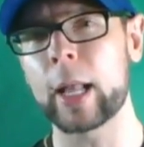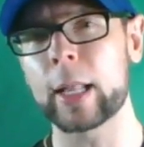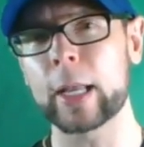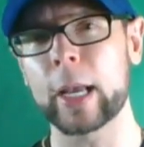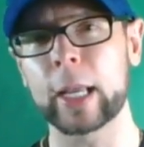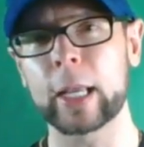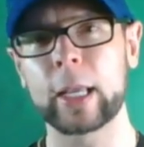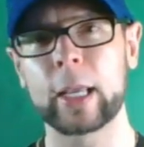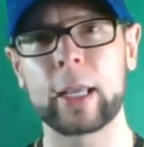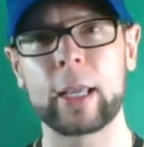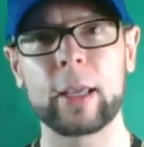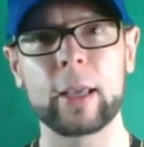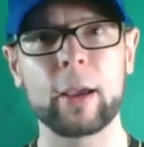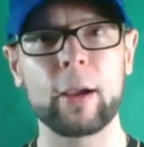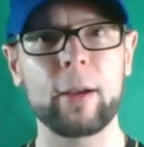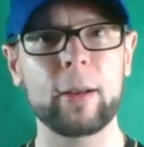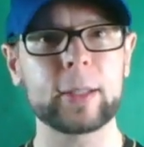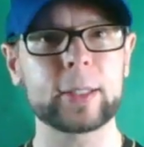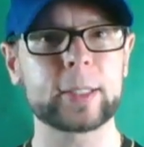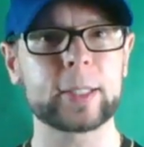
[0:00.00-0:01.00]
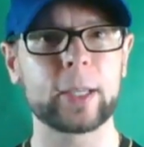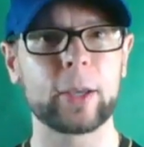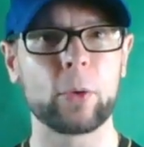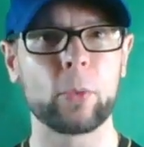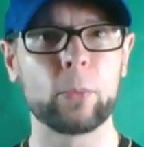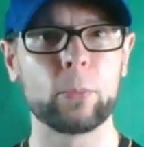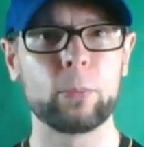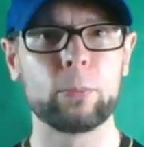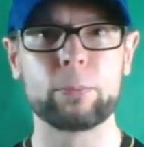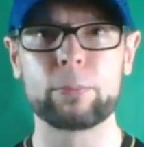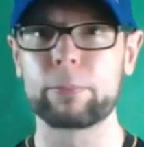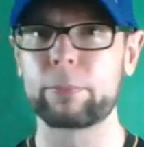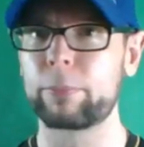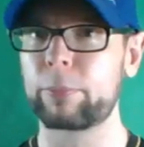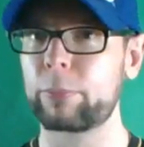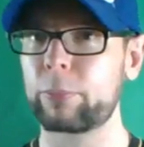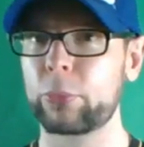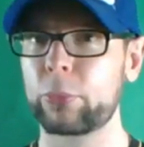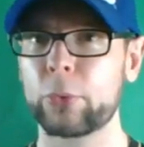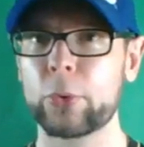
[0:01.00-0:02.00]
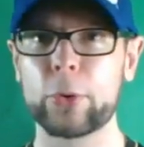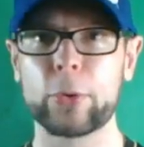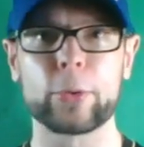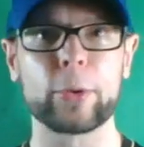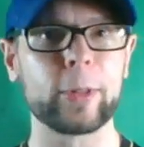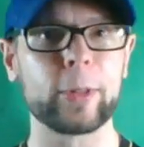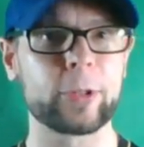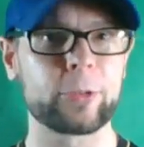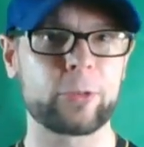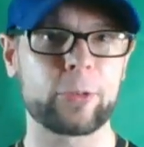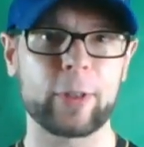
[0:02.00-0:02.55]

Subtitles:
And I got a brutal